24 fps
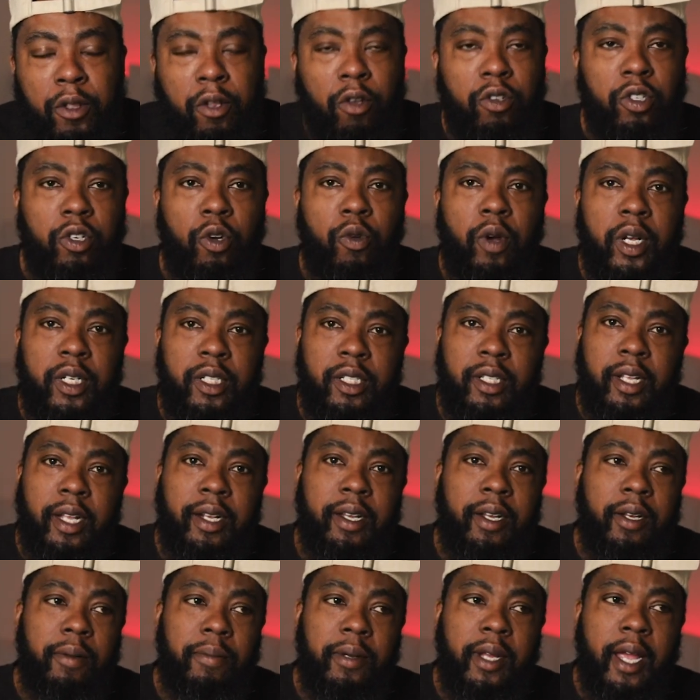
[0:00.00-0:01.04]
Those are questions that
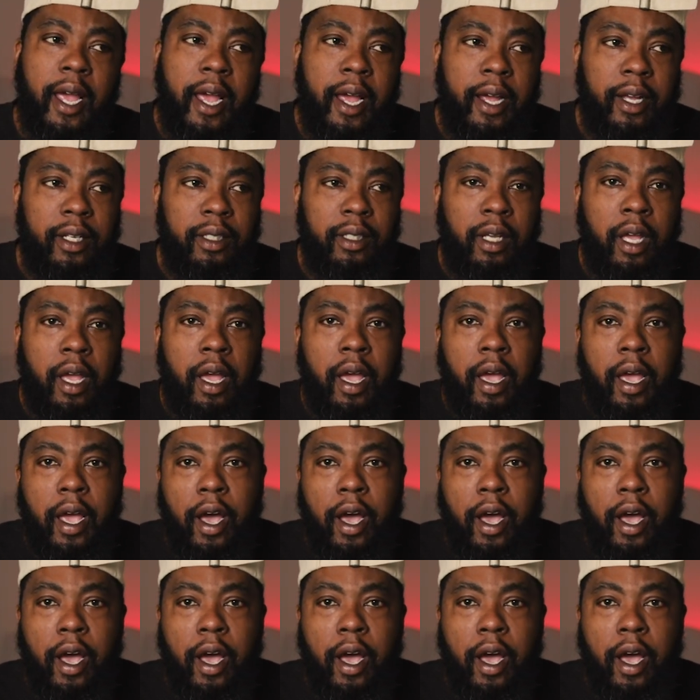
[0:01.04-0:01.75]
need to be asked.